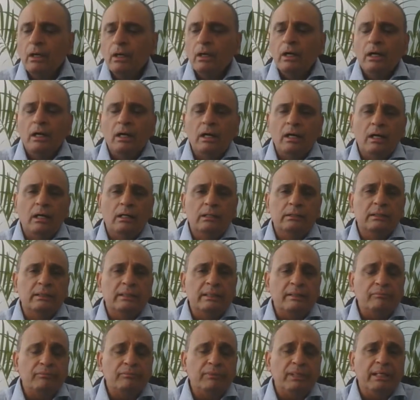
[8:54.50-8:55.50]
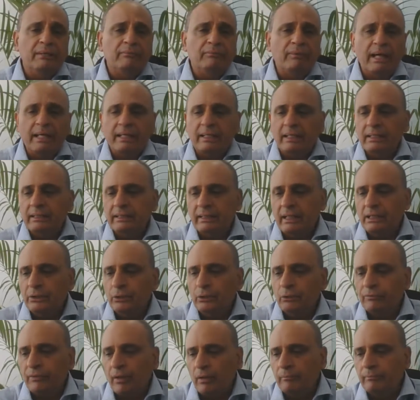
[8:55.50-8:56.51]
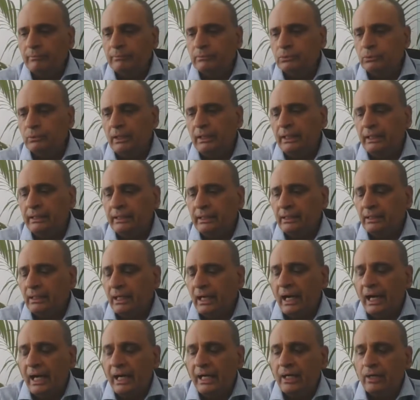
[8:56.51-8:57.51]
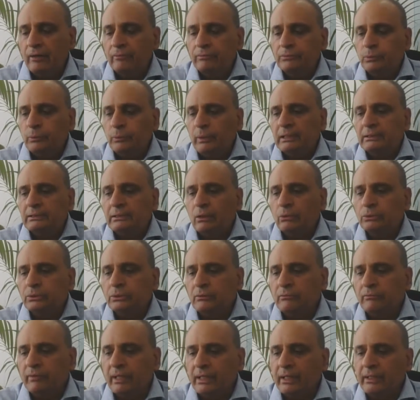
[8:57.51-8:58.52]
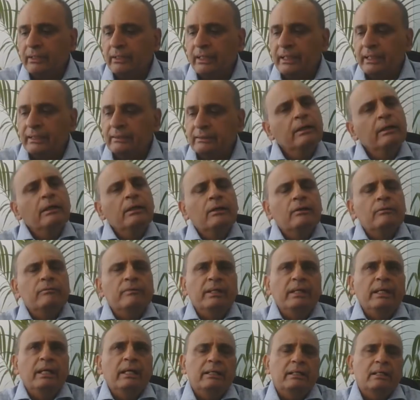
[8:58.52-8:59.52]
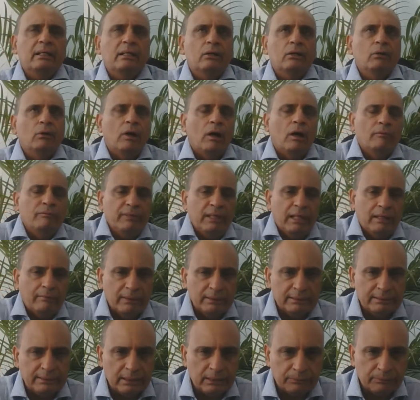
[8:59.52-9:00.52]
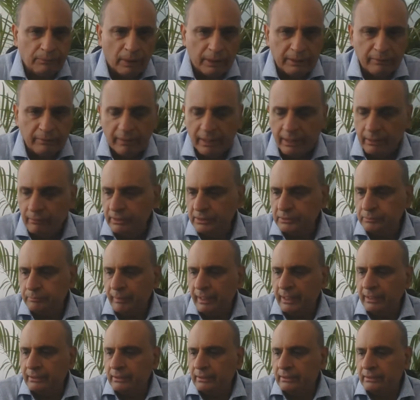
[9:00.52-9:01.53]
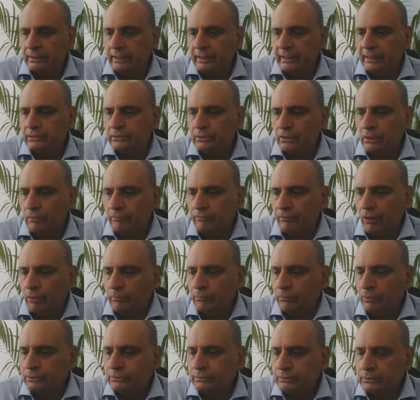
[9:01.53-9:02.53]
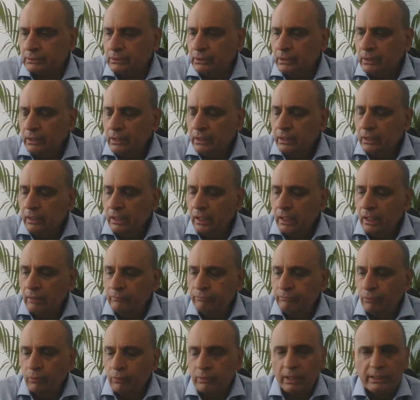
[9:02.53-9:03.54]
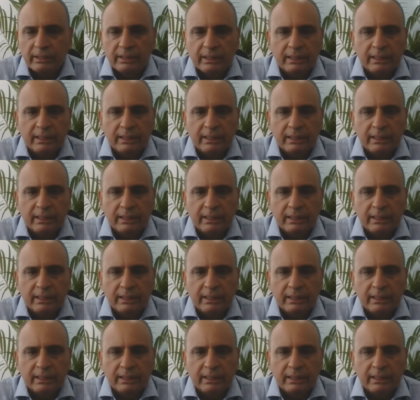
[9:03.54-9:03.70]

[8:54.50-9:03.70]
The Nifty, if I can tell you, from hitting a high of 12,103, we hit a low of 11,641, which meant a correction of almost